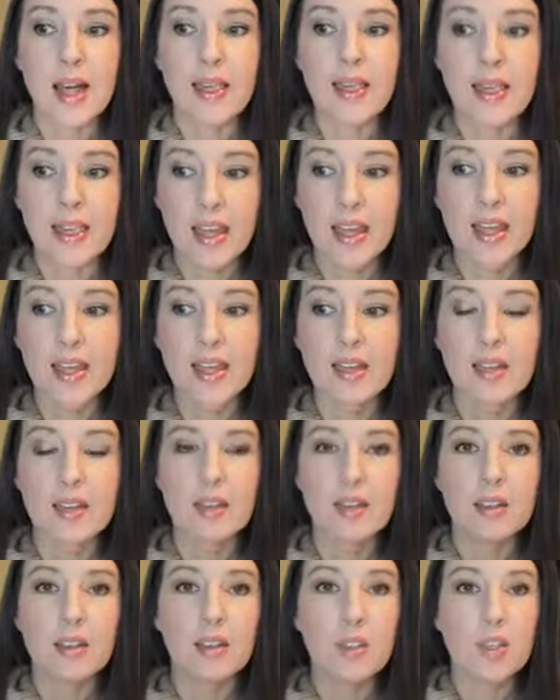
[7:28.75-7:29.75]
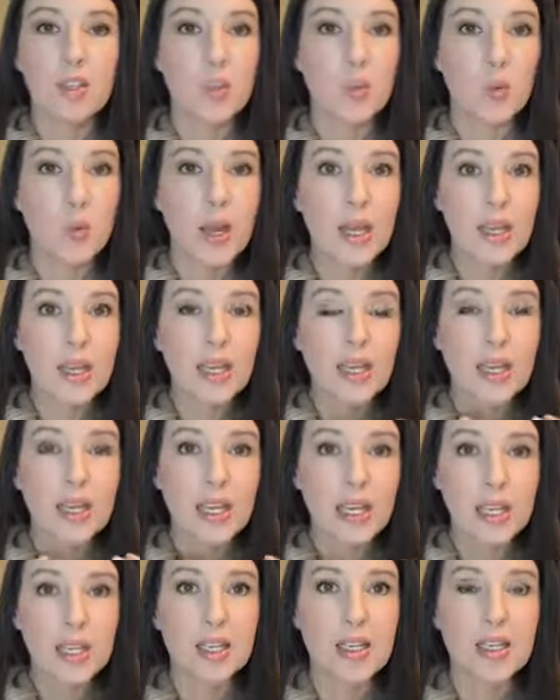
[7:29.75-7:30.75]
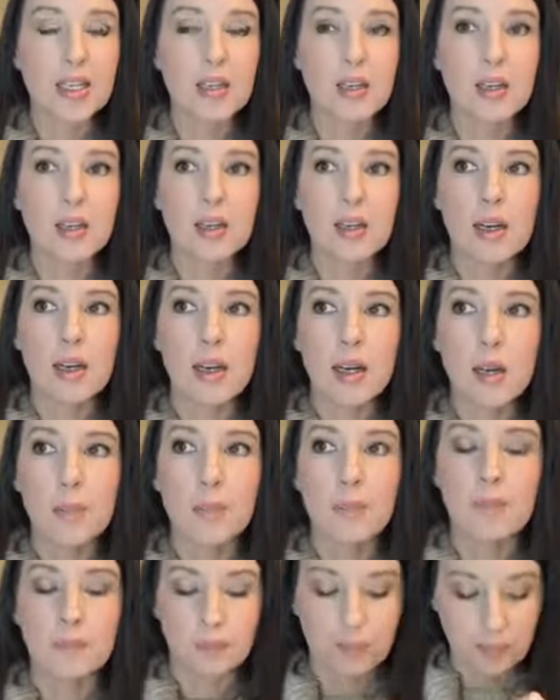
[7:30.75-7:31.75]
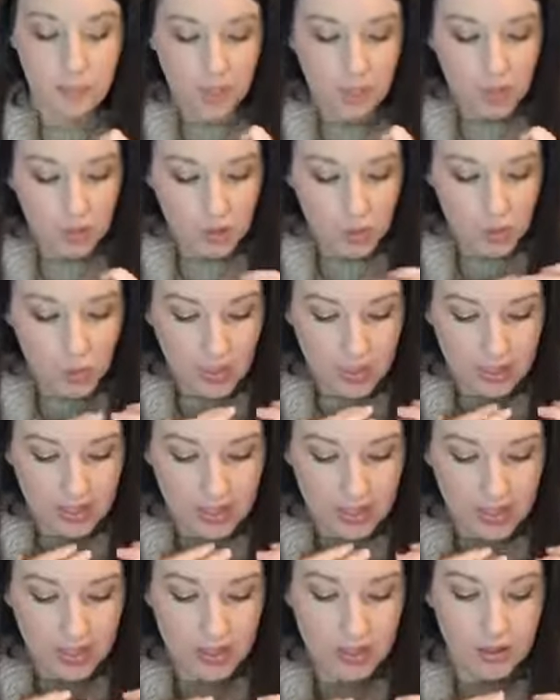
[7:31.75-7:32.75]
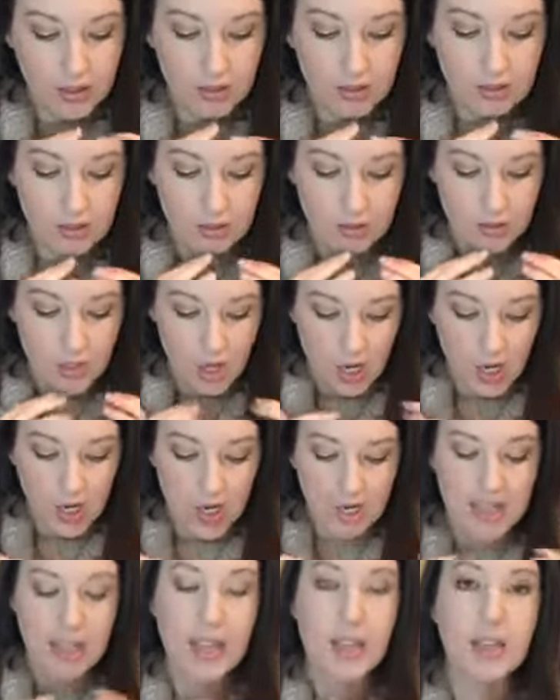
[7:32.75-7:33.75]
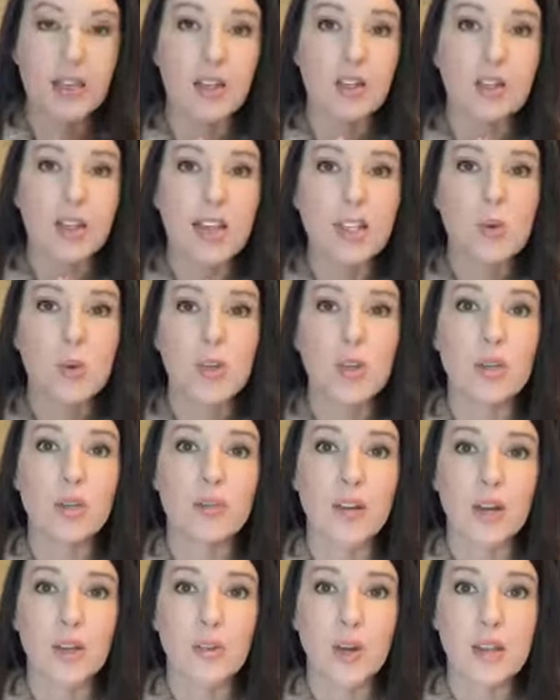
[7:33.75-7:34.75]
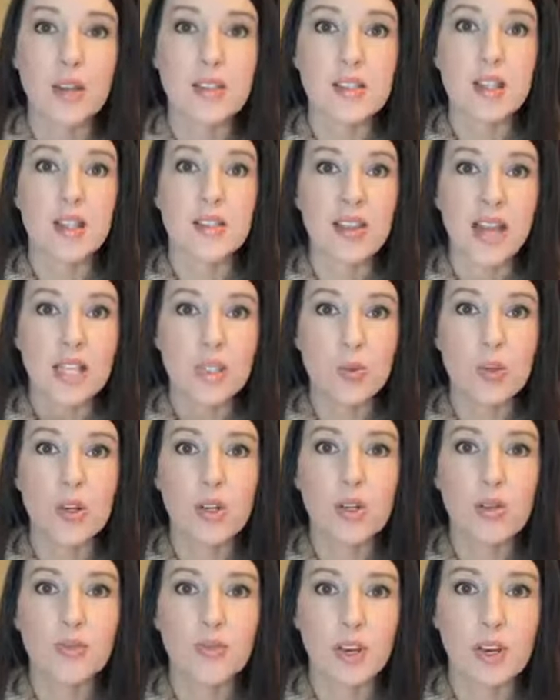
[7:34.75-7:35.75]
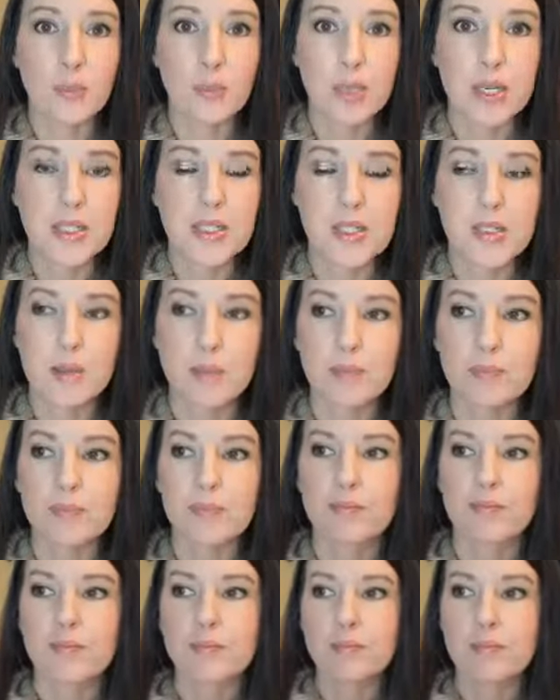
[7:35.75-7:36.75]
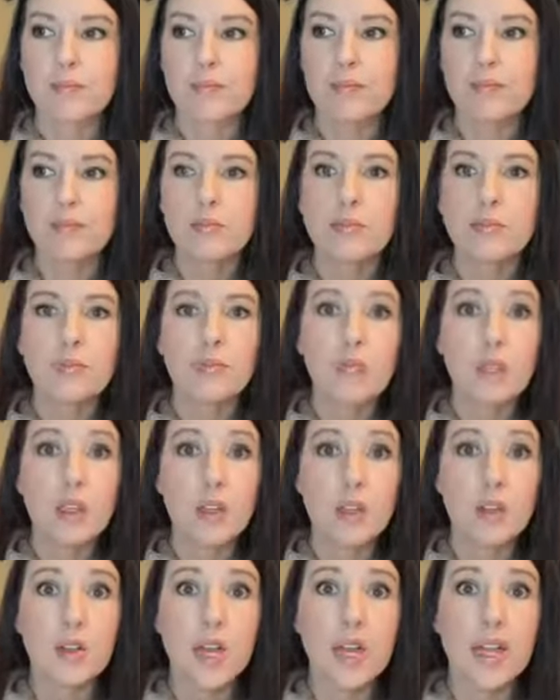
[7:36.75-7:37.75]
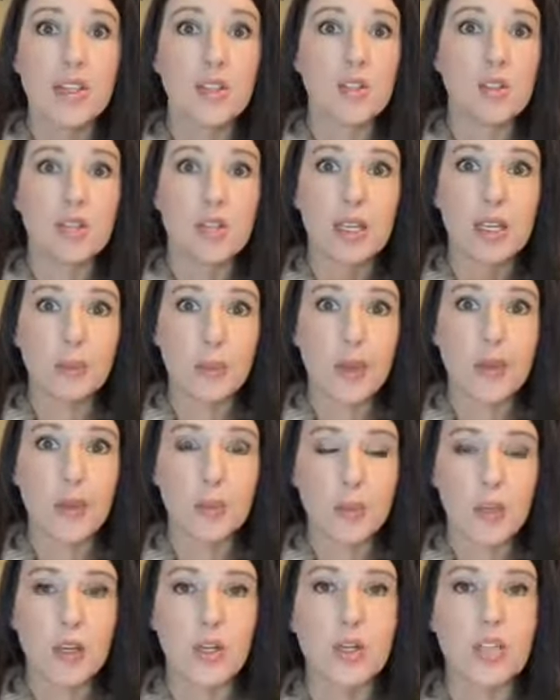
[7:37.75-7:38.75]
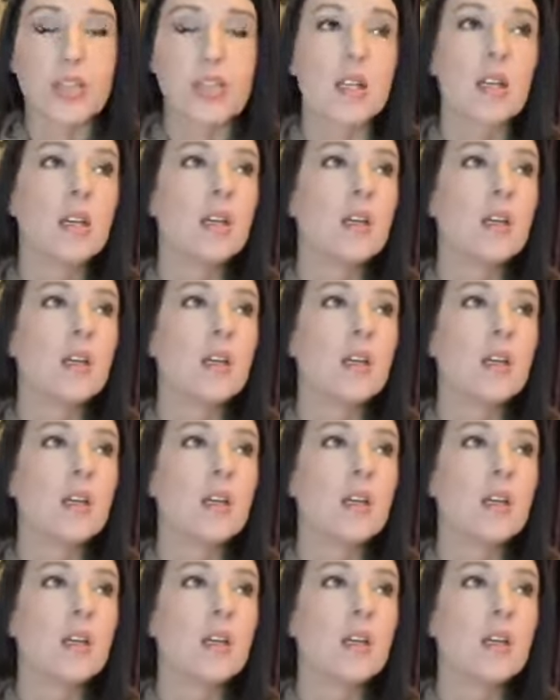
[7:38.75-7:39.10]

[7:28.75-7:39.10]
then you're dwelling in um, you're dwelling in God, and that's where you find rest. That's where you find peace. Okay, so you think about the bitterness,